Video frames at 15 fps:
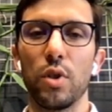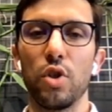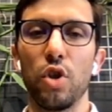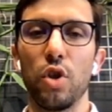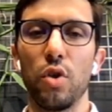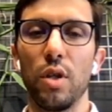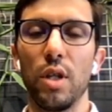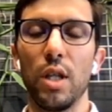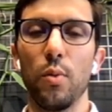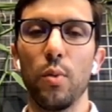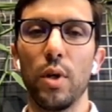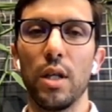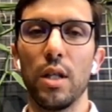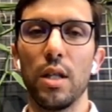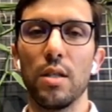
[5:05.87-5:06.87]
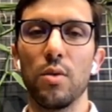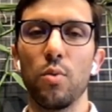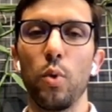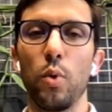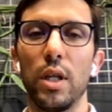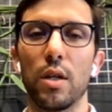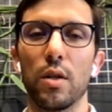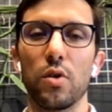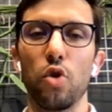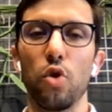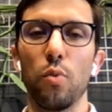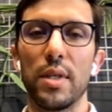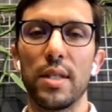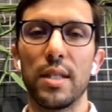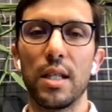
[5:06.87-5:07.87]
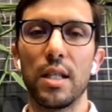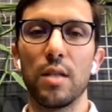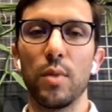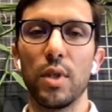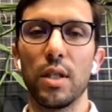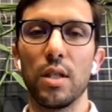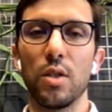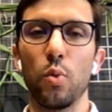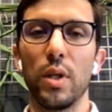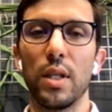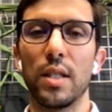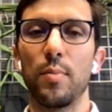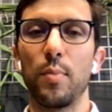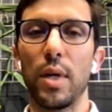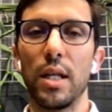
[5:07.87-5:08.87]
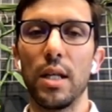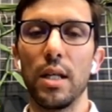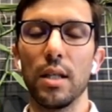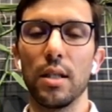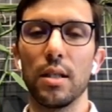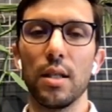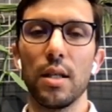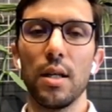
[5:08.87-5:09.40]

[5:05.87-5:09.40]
where generally where there's weak consumer sentiment, there's weak spending.